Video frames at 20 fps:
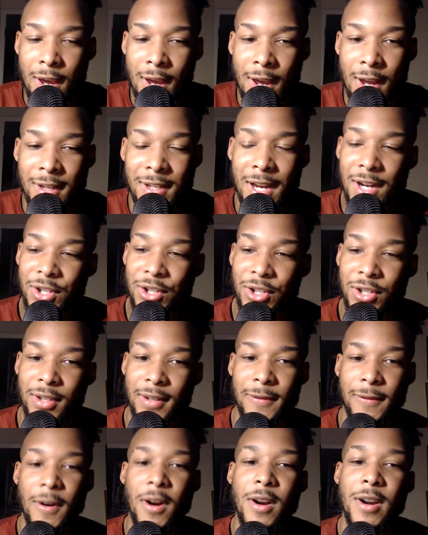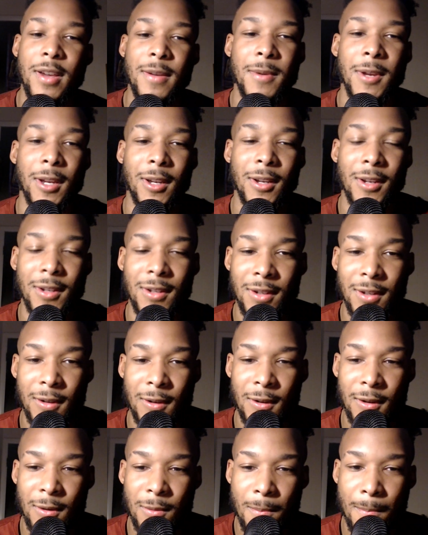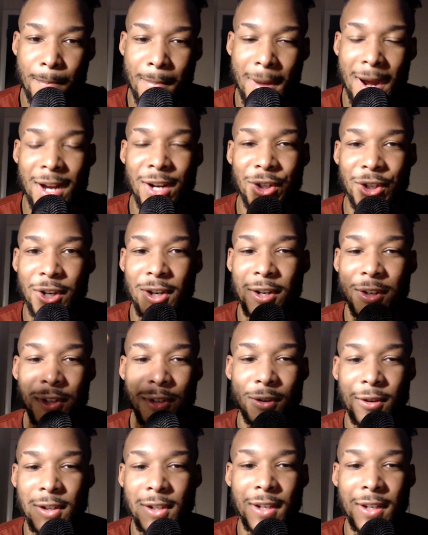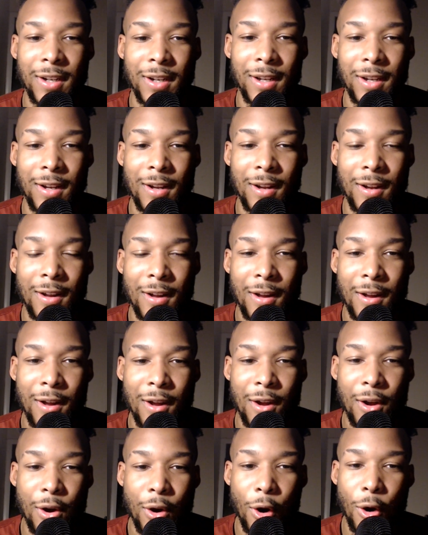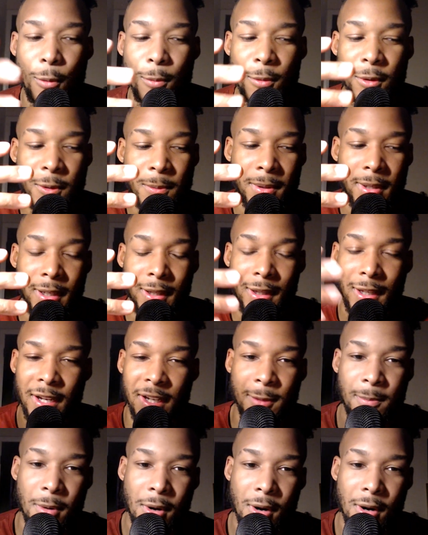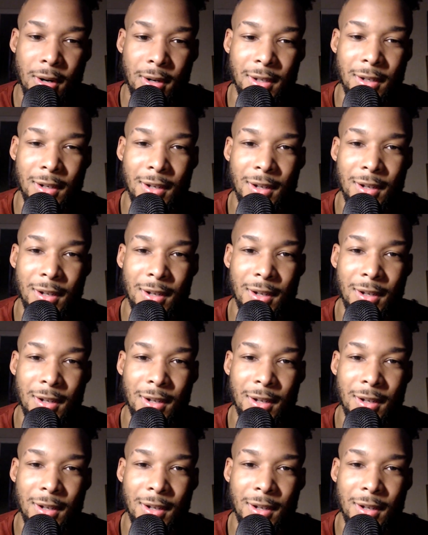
It's actually funny because Manchester City almost played like Spurs.